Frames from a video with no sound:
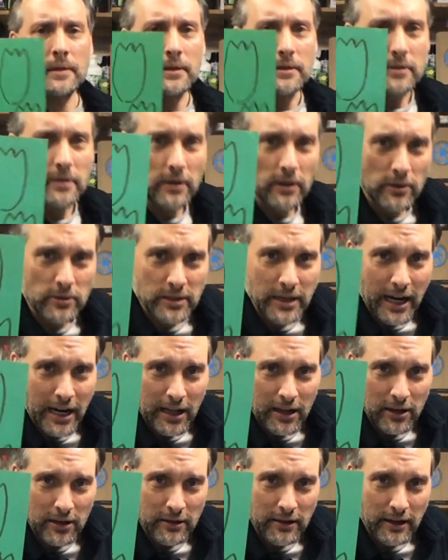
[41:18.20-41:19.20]
So those kind of
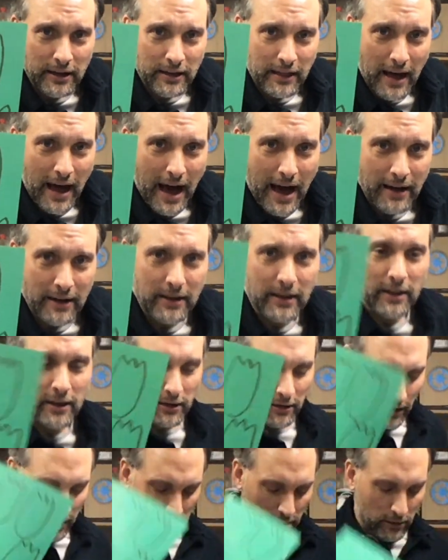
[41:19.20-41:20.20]
look like that. They look
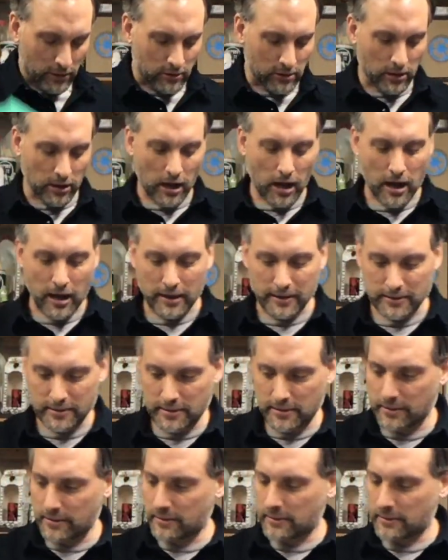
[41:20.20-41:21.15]
like little claws.